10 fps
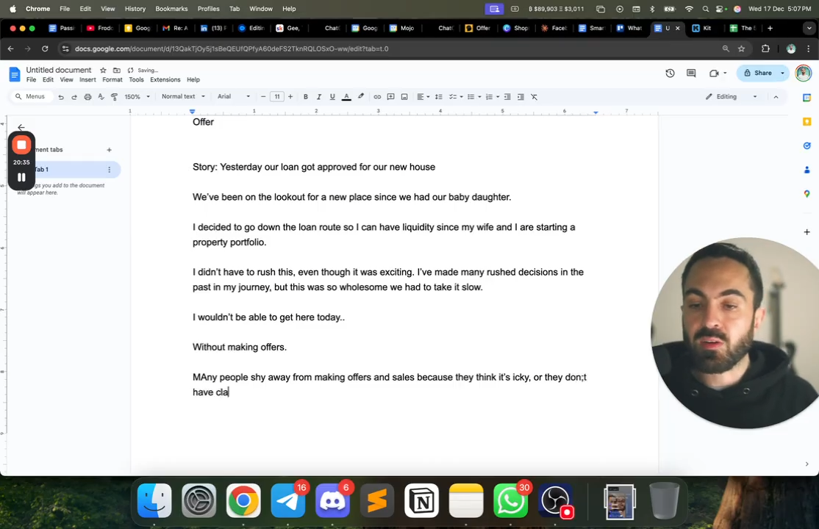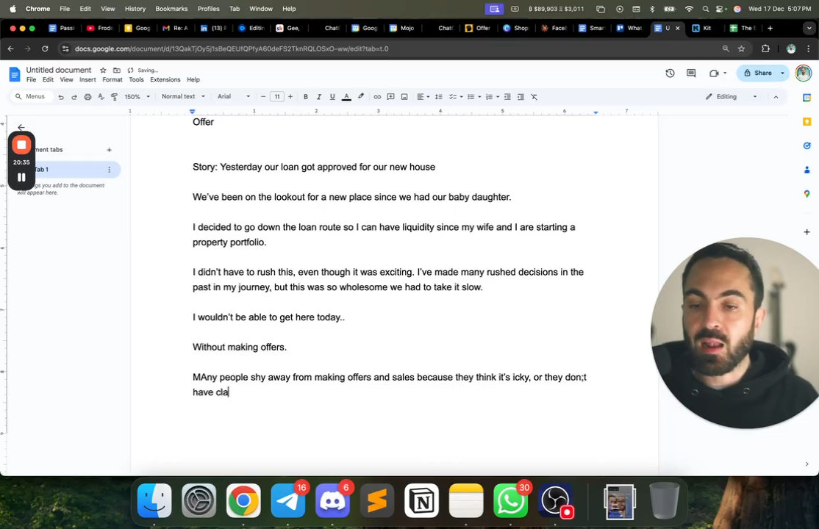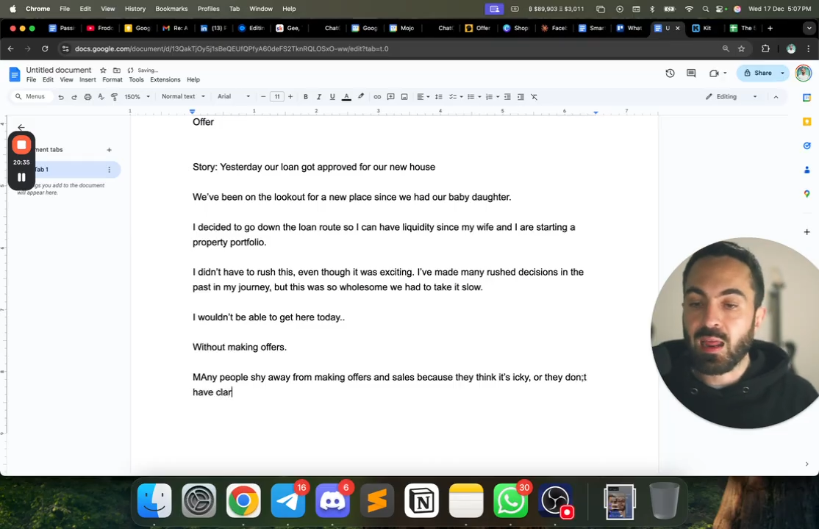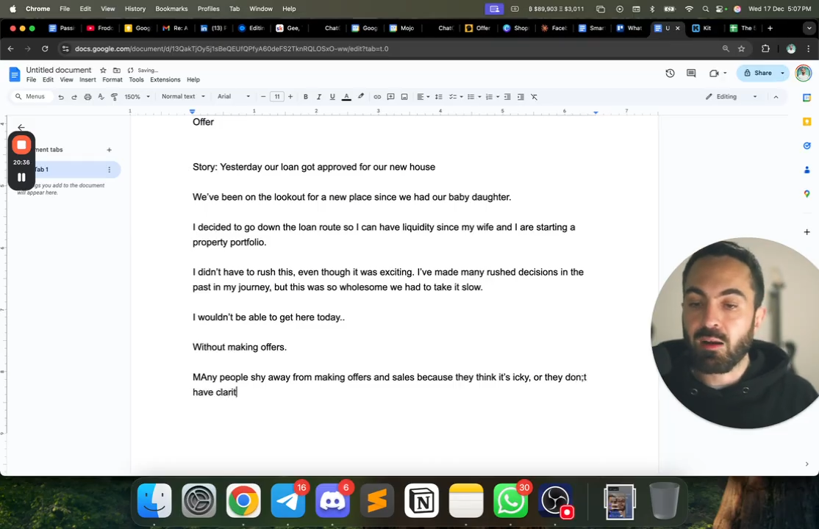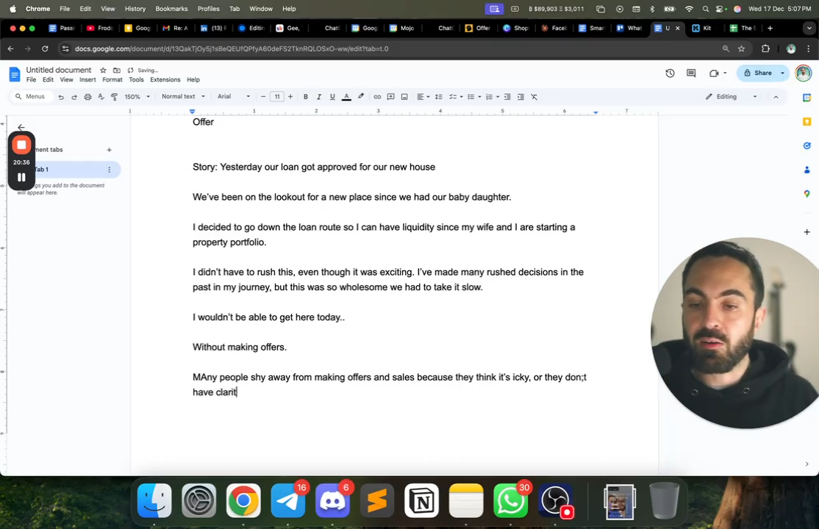
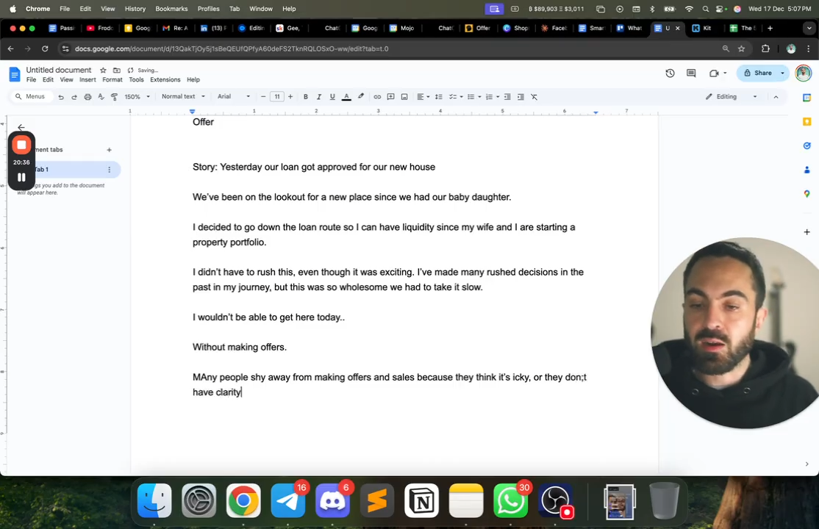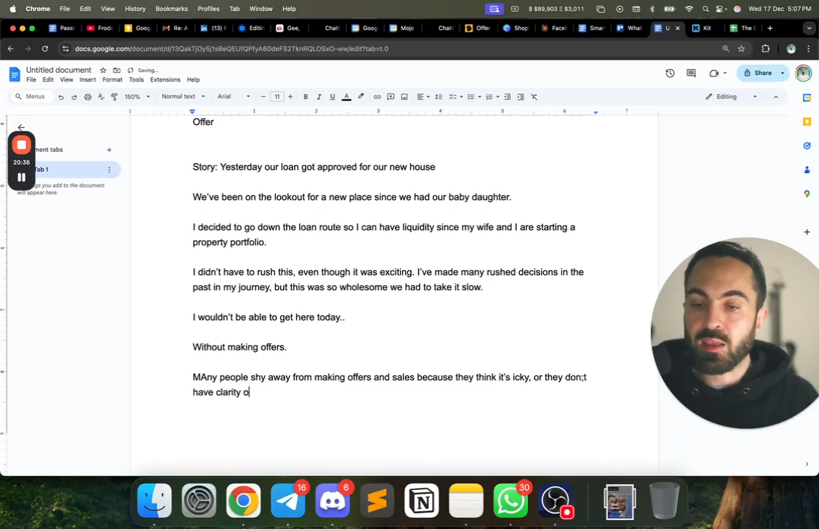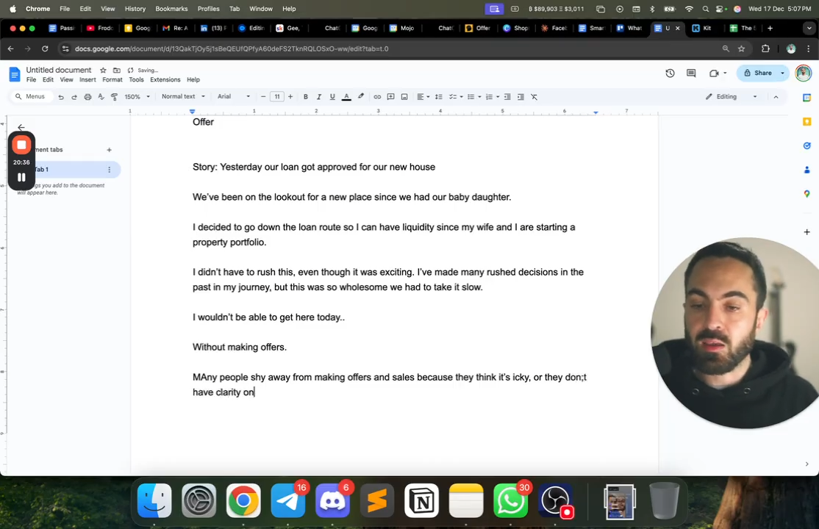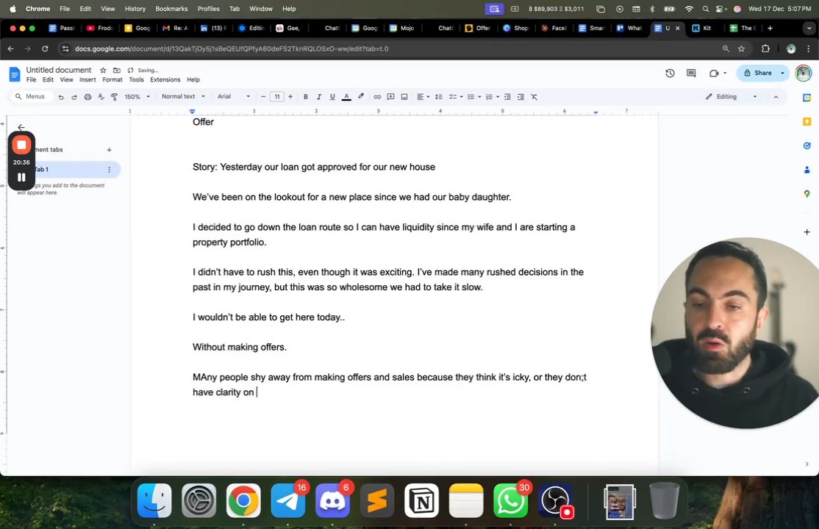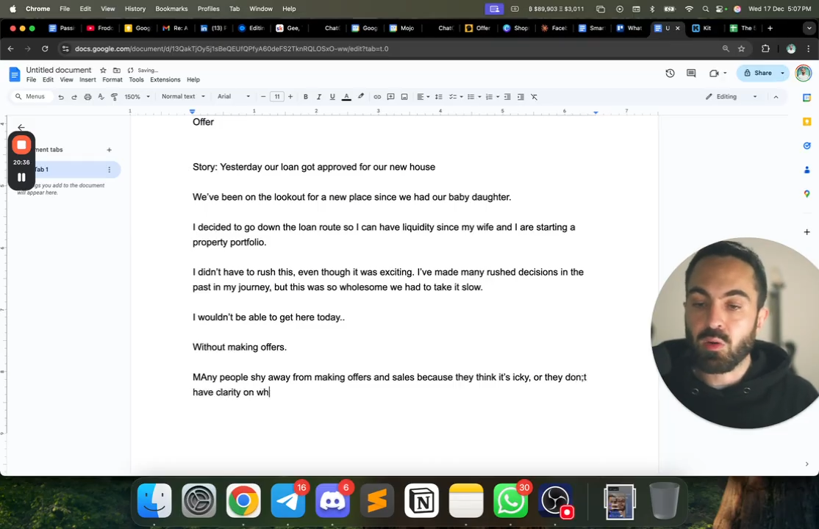
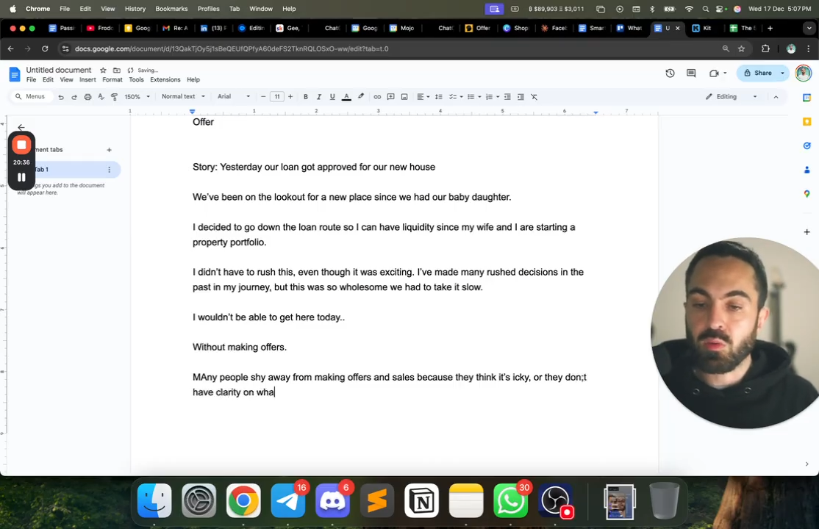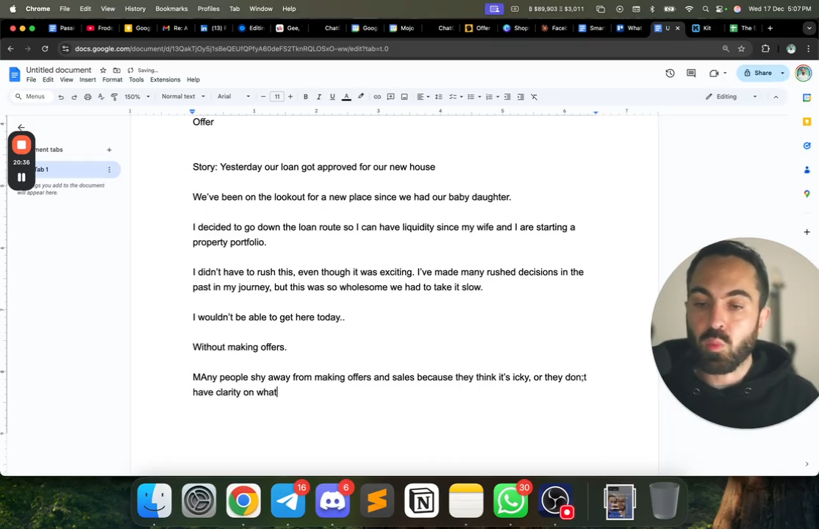clarity on